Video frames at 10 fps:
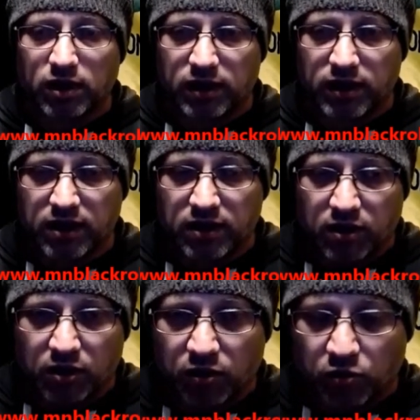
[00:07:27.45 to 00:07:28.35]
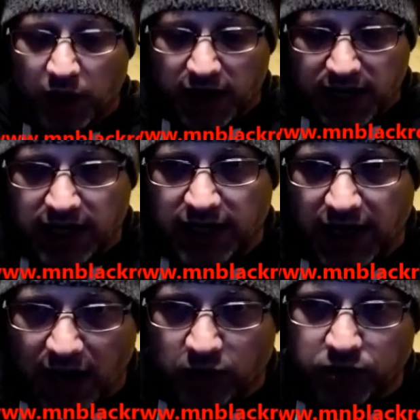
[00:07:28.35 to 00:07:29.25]
and then radiating
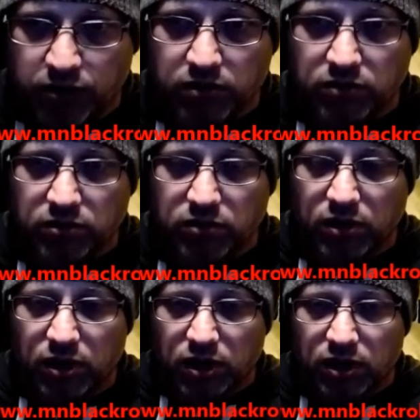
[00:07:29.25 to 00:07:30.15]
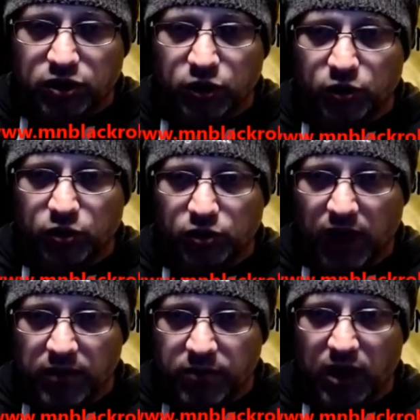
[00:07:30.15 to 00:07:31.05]
out to
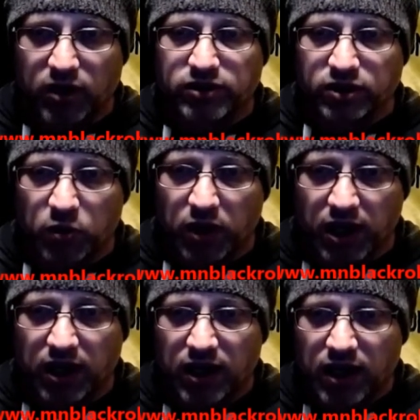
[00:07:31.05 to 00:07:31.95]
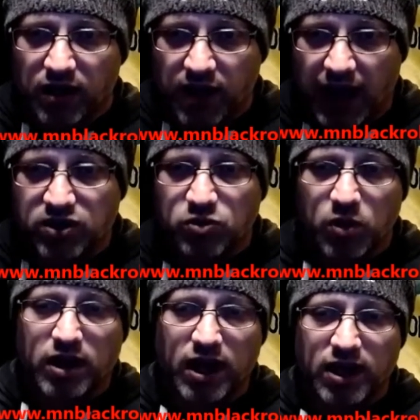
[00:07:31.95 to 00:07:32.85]
grandparents and whatnot. That is
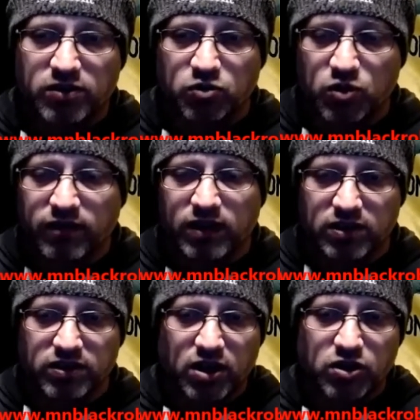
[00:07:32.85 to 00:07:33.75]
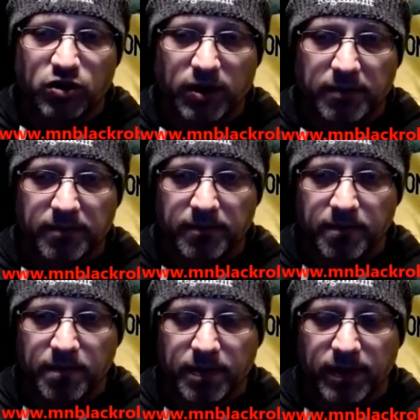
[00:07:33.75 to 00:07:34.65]
what has driven this country
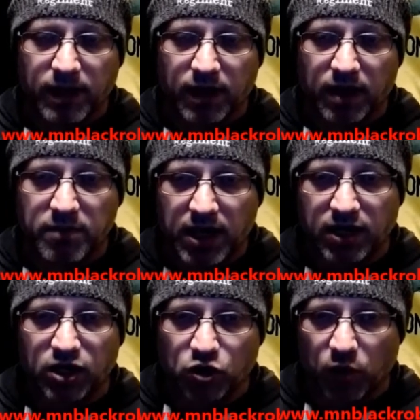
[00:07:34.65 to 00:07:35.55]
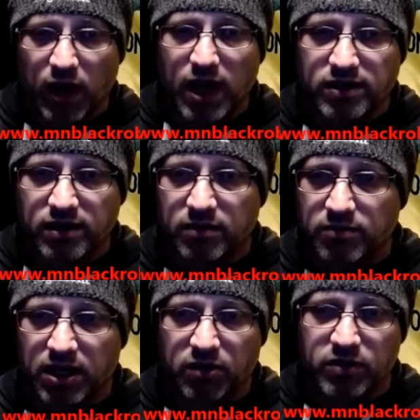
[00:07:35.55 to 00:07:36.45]
and made it great
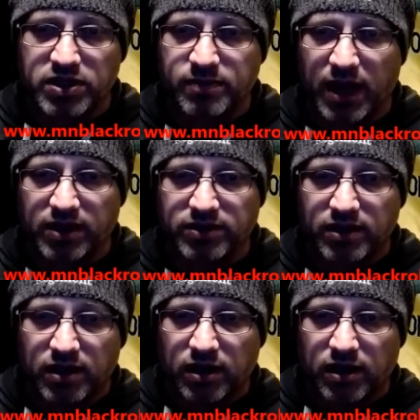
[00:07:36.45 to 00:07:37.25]
in many respects,